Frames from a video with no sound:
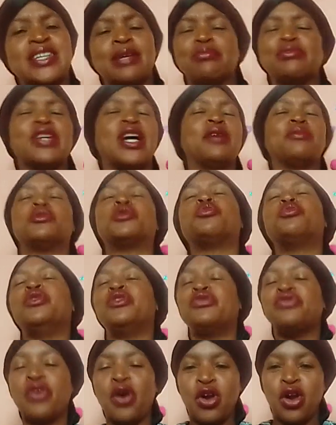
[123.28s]
sometimes we
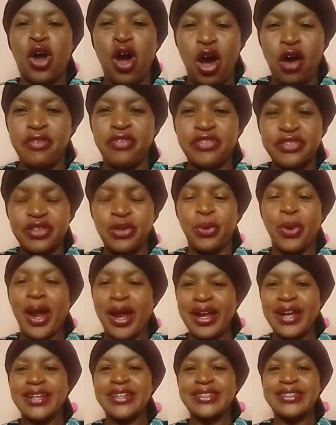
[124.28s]
fall off the
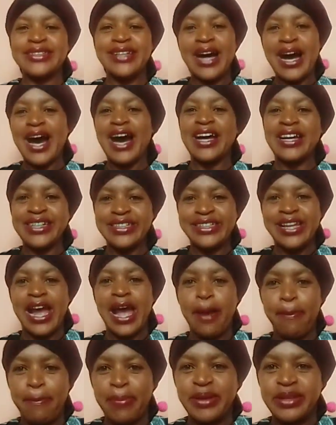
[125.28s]
wagon, it
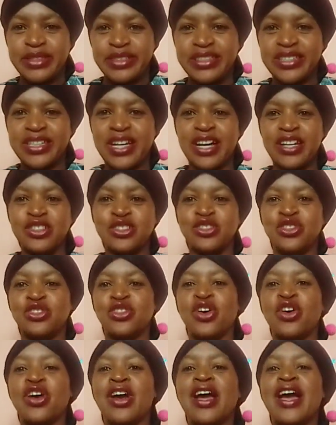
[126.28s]
happens, guys,
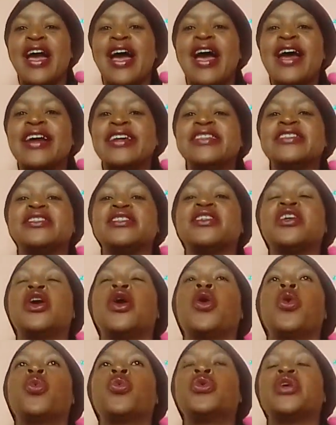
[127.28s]
and
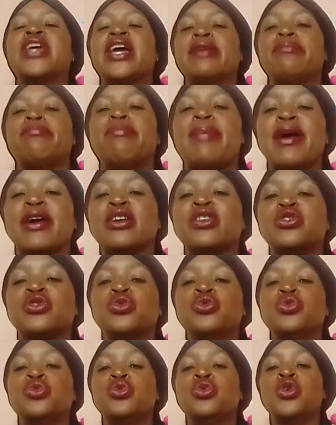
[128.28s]
we get back
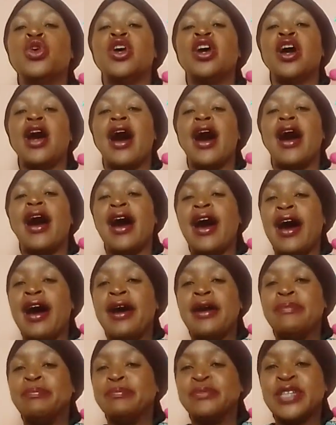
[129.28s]
to
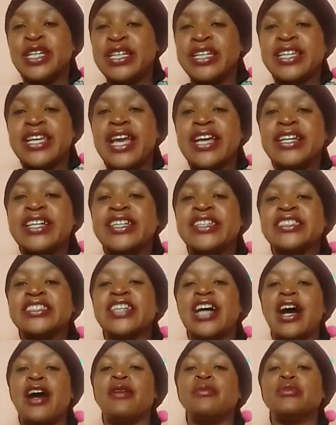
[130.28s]
dedicating
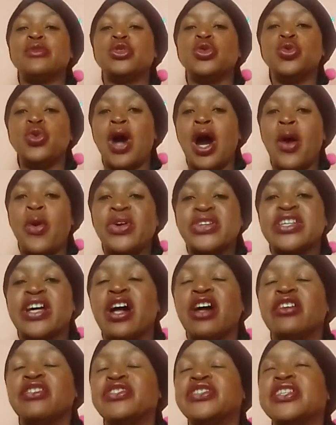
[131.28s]
time to
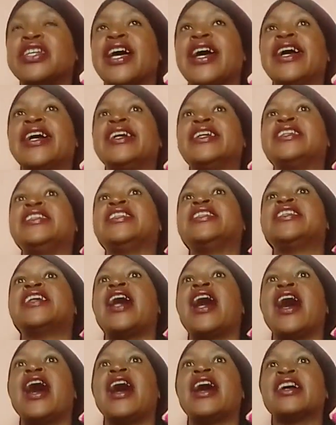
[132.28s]
ourselves, and
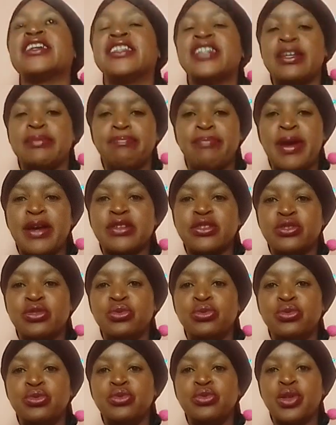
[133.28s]
get back
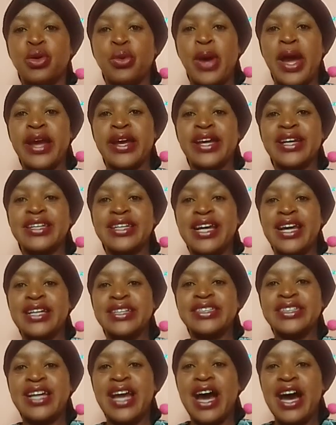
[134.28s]
to the wagon,
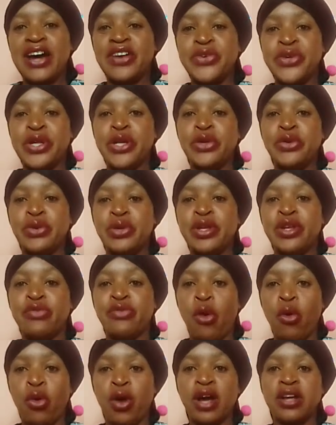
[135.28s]
and really
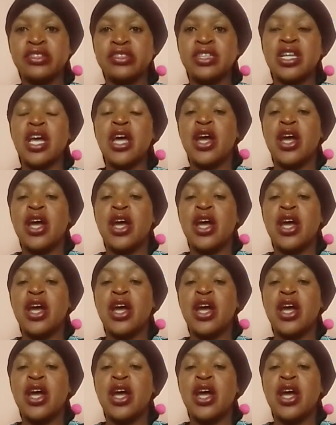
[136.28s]
focus